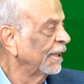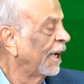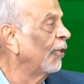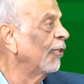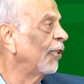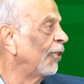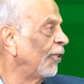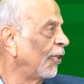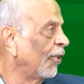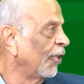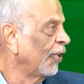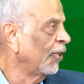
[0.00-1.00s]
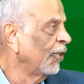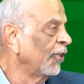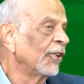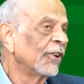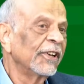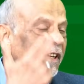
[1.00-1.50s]
How?
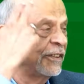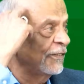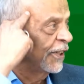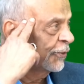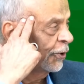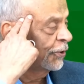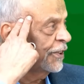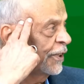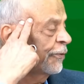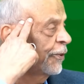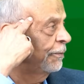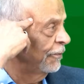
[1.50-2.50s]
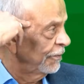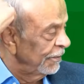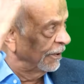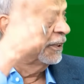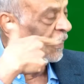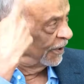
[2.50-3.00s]
The thought came from
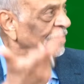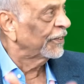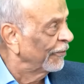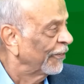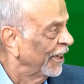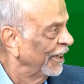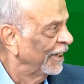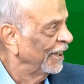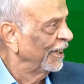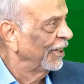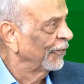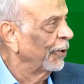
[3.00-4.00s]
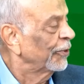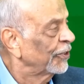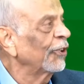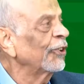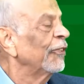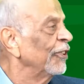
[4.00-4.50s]
somewhere, from
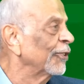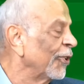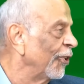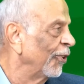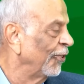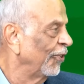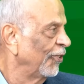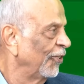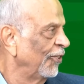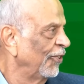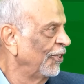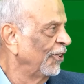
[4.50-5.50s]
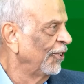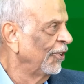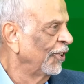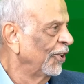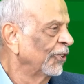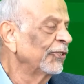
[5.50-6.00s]
it's okay, we'll go.
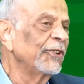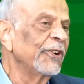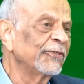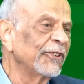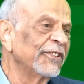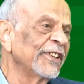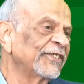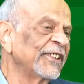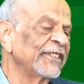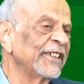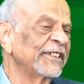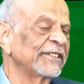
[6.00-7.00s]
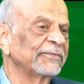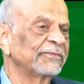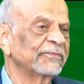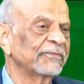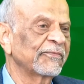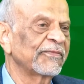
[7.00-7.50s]
So you have to understand that
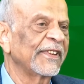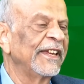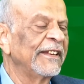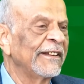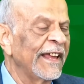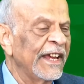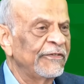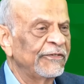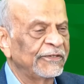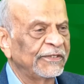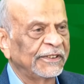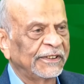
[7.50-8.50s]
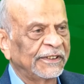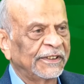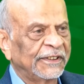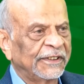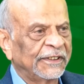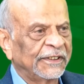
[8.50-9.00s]
in life,
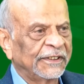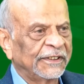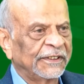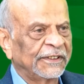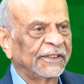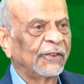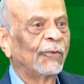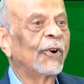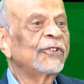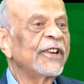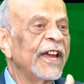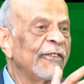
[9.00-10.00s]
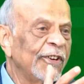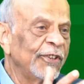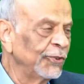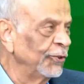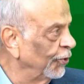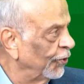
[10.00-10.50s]
whatever
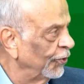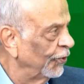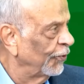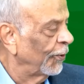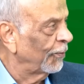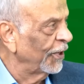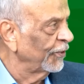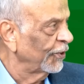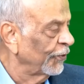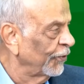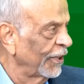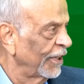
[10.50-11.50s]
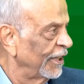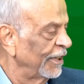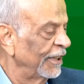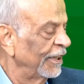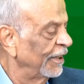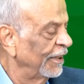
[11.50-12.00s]
you do for pleasure of
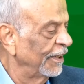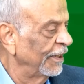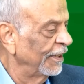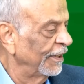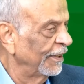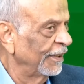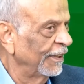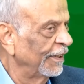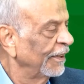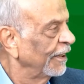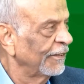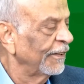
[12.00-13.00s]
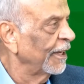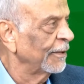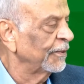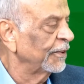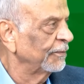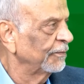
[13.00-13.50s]
Allah, it
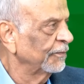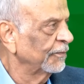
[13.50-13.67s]
helps.